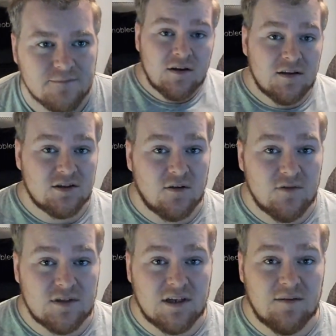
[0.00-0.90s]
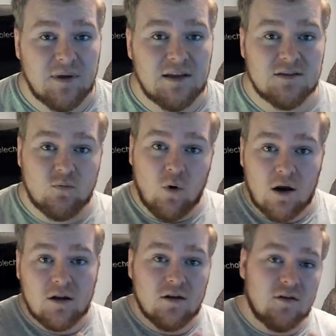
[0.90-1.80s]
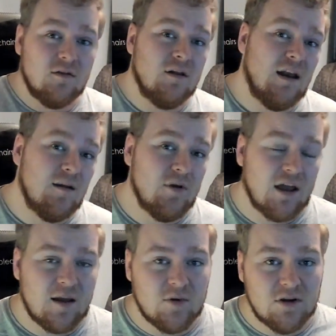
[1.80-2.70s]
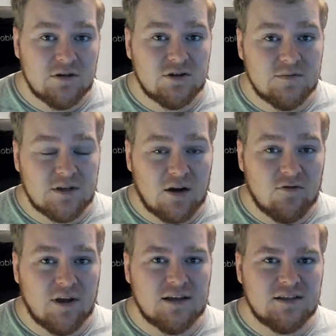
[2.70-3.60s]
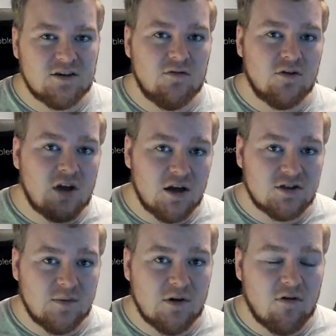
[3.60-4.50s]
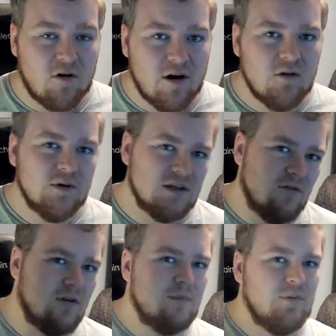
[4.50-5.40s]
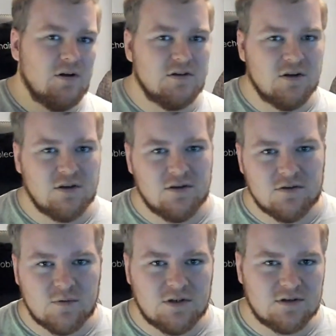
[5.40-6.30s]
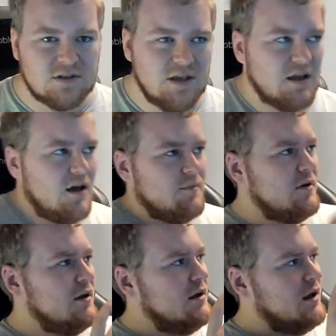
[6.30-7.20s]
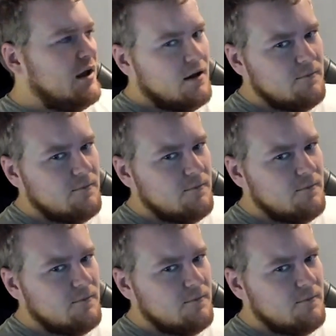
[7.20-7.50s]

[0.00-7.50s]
This obviously means, one, that the Lamer Gamer YouTube channel gets its own custom URL, which I've already put to good use, which I'll stick up here.